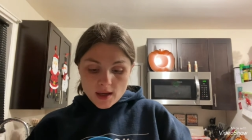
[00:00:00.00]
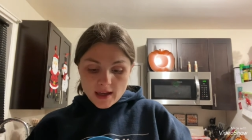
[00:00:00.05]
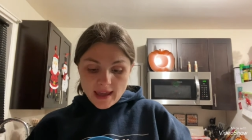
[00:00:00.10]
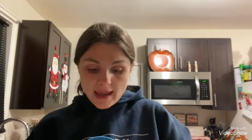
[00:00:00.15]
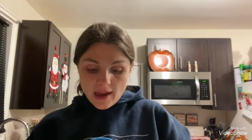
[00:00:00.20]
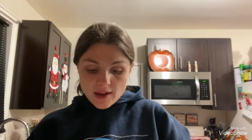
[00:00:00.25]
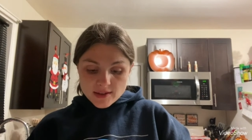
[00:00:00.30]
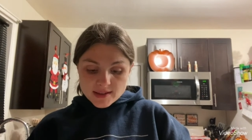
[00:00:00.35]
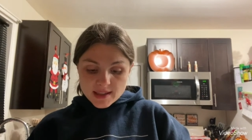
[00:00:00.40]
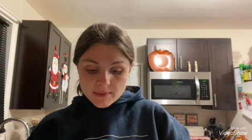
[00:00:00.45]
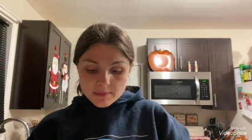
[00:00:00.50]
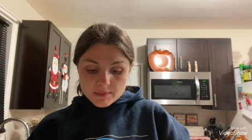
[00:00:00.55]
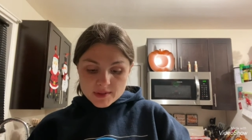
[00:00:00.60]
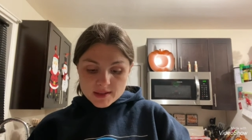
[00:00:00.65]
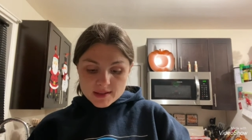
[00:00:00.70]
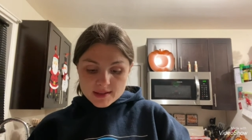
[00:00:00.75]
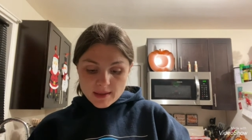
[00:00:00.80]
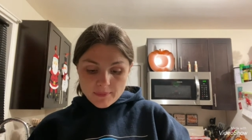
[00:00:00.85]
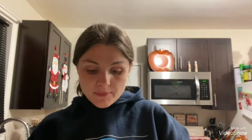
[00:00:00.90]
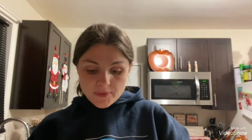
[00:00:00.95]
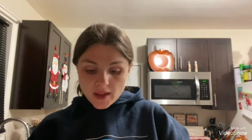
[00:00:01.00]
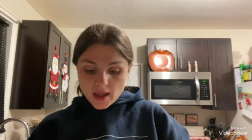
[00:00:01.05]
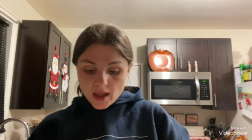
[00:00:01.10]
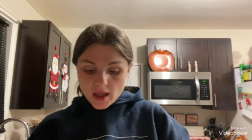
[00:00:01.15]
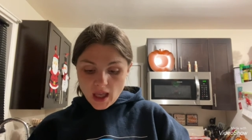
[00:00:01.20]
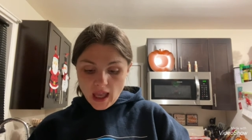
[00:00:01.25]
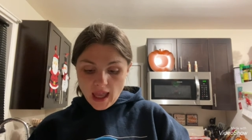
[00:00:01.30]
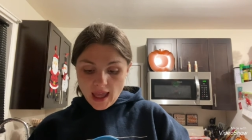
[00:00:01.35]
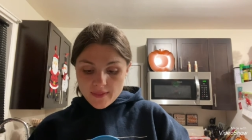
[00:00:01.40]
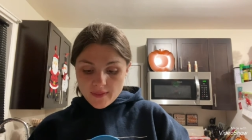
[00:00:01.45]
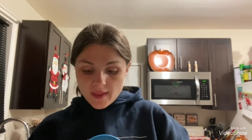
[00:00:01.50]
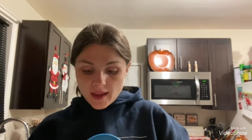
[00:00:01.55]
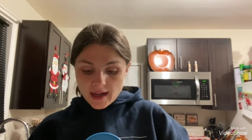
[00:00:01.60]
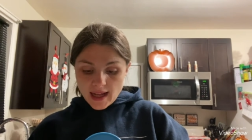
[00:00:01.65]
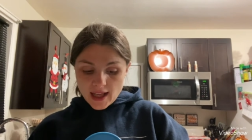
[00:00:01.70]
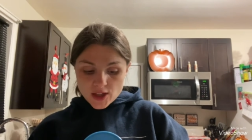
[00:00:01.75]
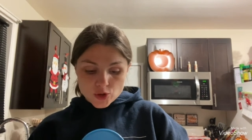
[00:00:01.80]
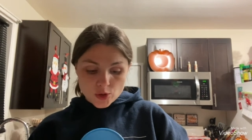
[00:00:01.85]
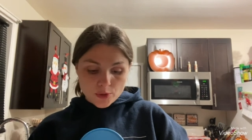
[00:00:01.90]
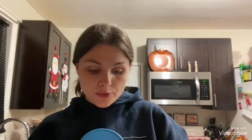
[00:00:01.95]
calcium something, and then
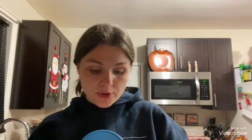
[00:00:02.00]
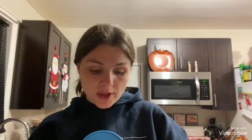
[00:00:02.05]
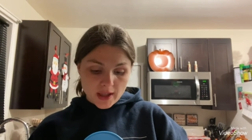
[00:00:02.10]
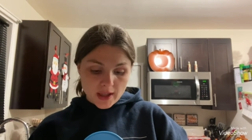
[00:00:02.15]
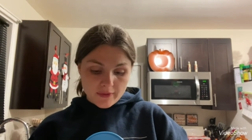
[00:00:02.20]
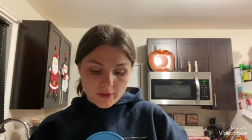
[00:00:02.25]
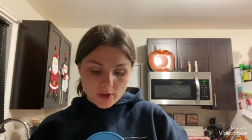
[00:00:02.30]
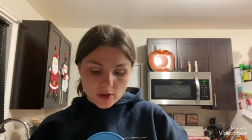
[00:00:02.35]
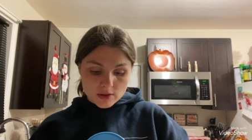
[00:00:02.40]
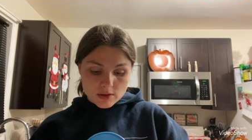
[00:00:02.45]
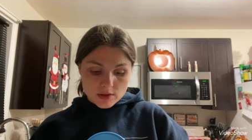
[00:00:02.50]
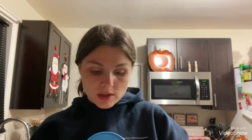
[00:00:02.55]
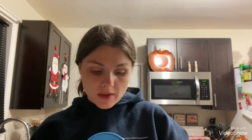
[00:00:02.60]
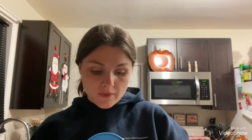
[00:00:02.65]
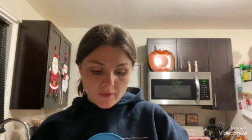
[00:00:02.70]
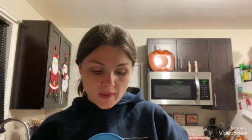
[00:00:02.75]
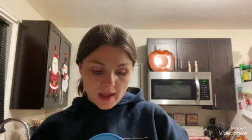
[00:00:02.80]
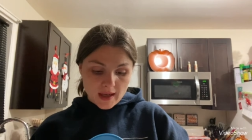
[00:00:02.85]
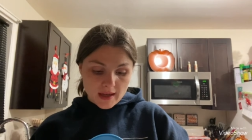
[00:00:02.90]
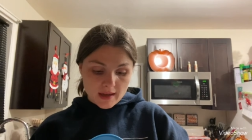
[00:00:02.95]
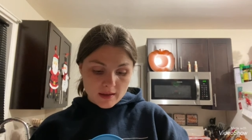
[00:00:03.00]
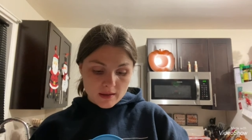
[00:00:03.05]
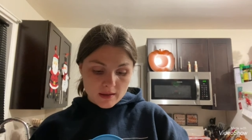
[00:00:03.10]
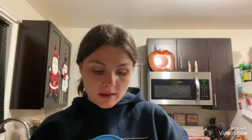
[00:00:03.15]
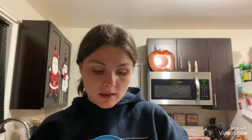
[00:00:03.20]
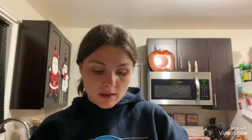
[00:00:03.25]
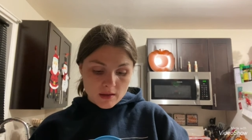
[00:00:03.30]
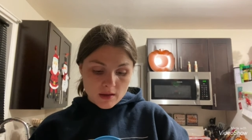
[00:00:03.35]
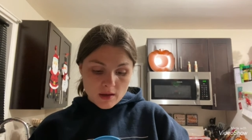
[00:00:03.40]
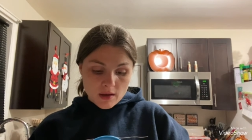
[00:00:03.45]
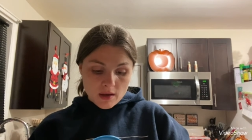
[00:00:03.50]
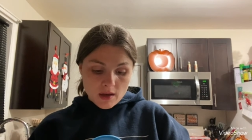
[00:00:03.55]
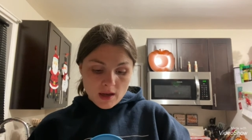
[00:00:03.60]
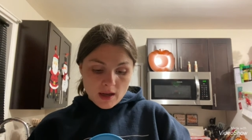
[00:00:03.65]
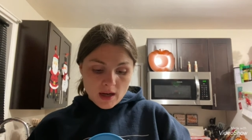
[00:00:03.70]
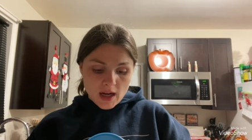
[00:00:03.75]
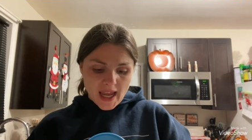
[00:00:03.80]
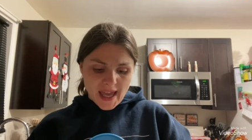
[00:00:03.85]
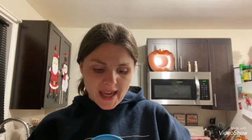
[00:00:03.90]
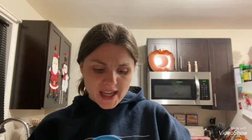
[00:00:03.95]
natural flavors, and then
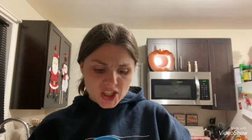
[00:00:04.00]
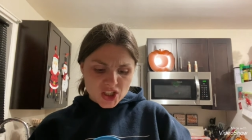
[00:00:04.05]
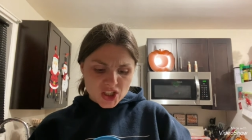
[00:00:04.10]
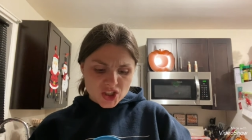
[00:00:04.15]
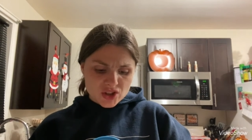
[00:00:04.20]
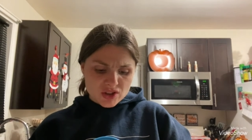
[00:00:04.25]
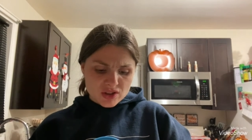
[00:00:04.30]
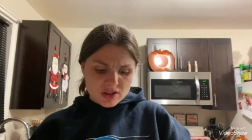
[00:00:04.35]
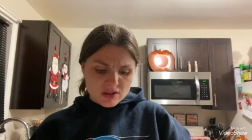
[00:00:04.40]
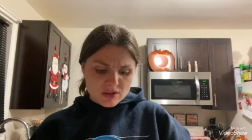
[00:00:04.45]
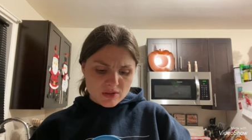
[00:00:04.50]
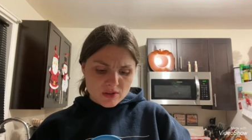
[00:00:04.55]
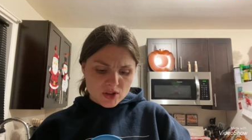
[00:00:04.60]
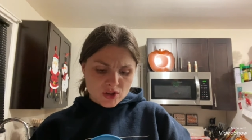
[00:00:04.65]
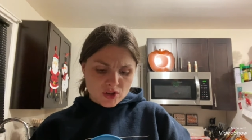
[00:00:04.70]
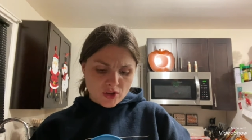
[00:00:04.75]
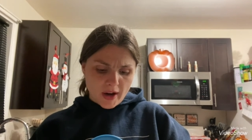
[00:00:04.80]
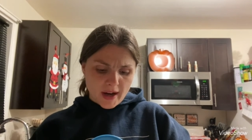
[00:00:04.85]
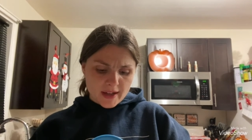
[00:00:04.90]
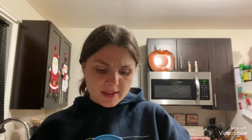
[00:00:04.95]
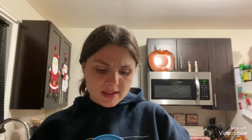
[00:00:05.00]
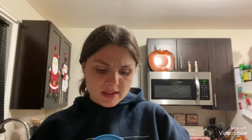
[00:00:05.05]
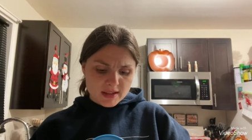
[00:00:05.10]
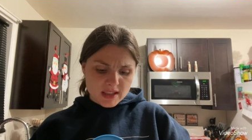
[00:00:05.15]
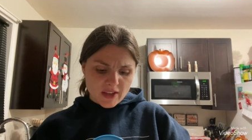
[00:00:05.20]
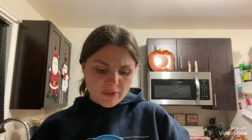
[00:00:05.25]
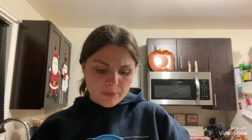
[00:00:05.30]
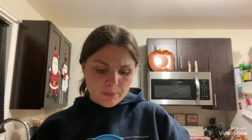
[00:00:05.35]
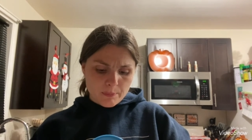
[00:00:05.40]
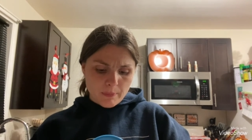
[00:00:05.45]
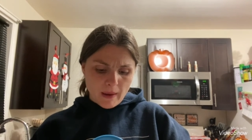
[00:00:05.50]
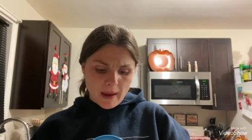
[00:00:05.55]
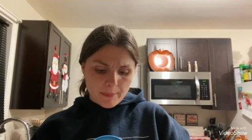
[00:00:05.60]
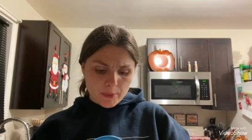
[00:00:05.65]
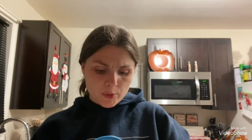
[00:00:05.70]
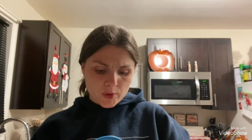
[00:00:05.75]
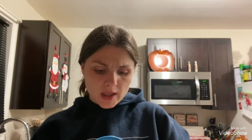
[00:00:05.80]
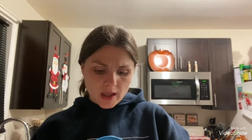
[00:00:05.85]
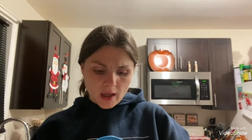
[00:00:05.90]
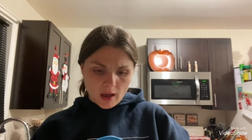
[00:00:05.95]
extracts of
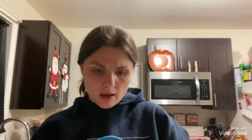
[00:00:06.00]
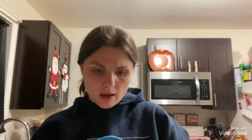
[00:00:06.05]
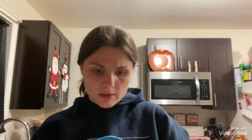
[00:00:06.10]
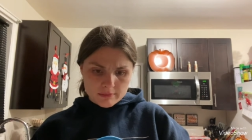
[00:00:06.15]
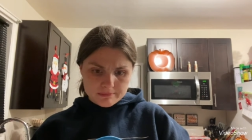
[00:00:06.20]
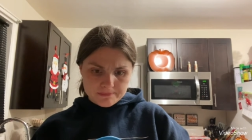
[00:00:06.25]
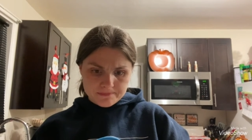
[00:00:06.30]
paprika,